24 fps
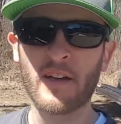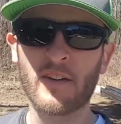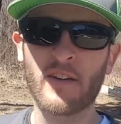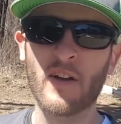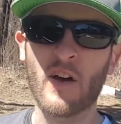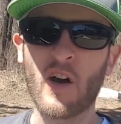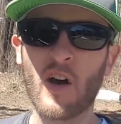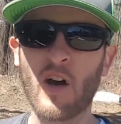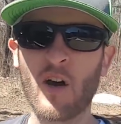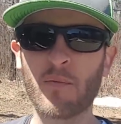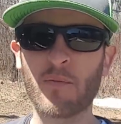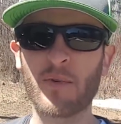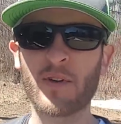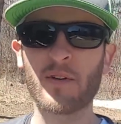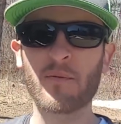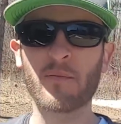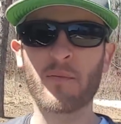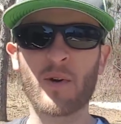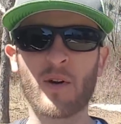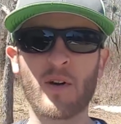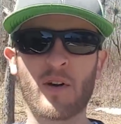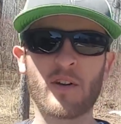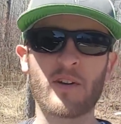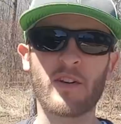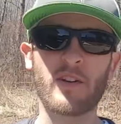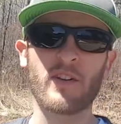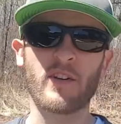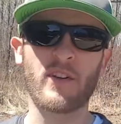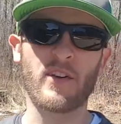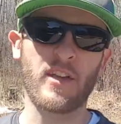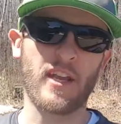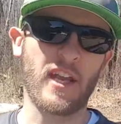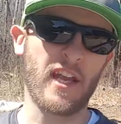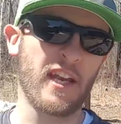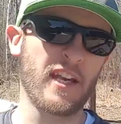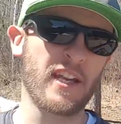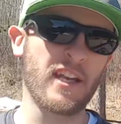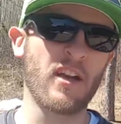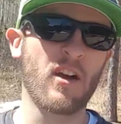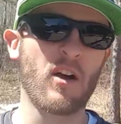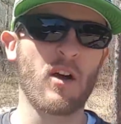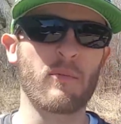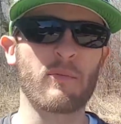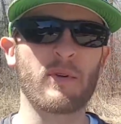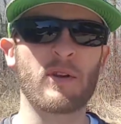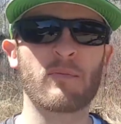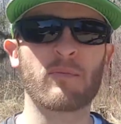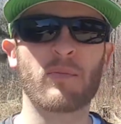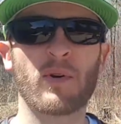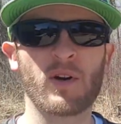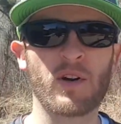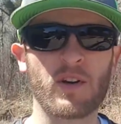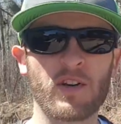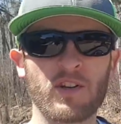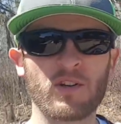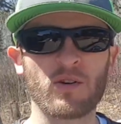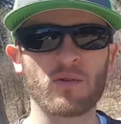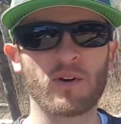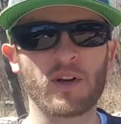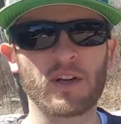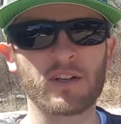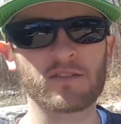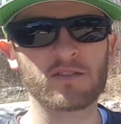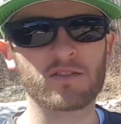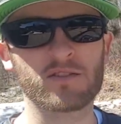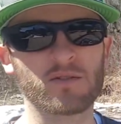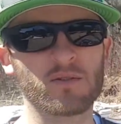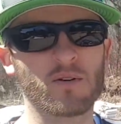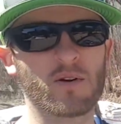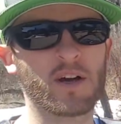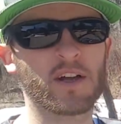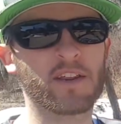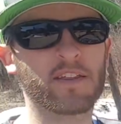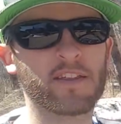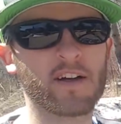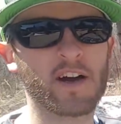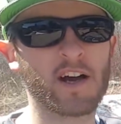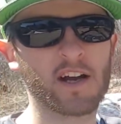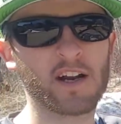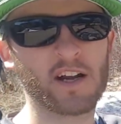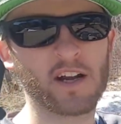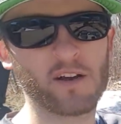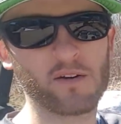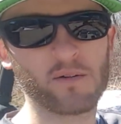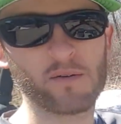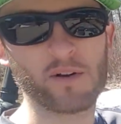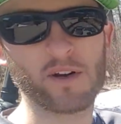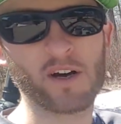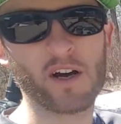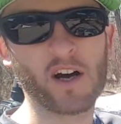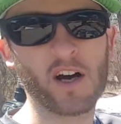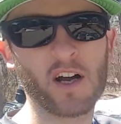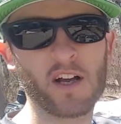the any Humminbird units, so I thought I would